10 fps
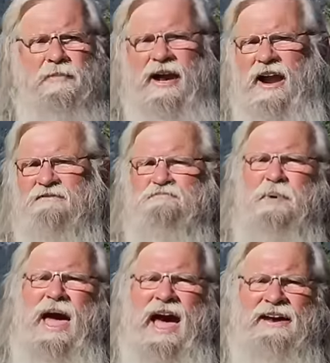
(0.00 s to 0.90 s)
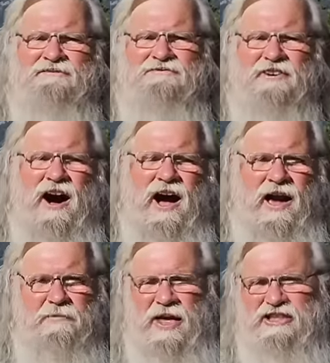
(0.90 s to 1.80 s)
I got a bad
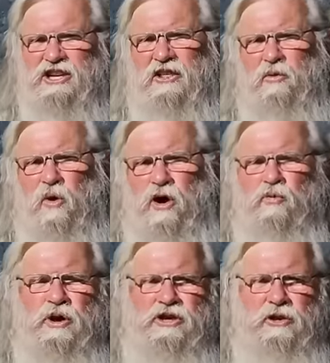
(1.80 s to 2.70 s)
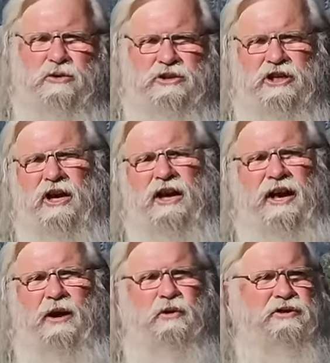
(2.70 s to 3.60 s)
vibe. That's another word we use.
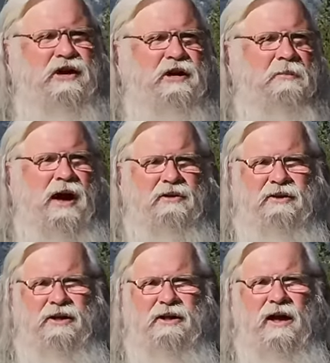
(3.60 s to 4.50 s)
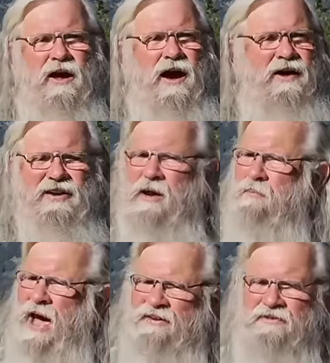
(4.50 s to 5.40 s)
And we think about that. I've got a
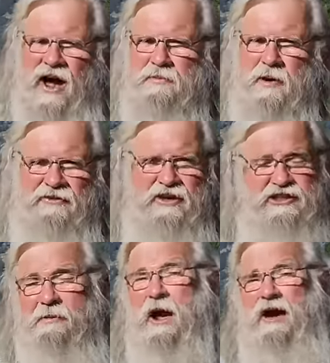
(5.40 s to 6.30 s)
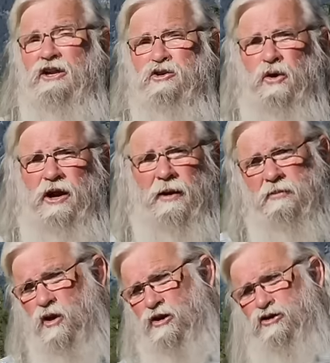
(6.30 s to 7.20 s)
bad vibe about this. I'm not going to do it.
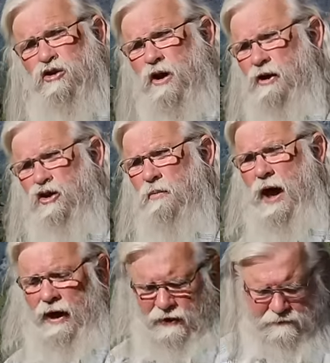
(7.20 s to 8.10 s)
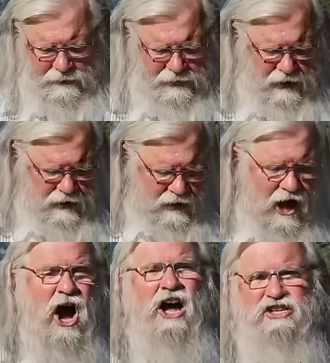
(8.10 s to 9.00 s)
I'm going to turn around and go back. A
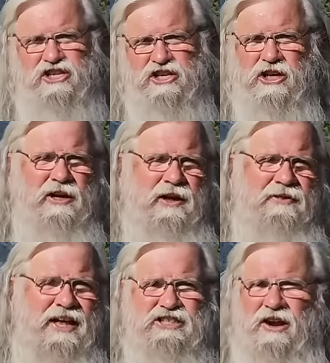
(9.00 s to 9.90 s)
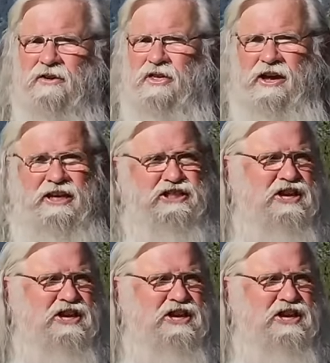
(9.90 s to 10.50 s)
hunch. That's another thing.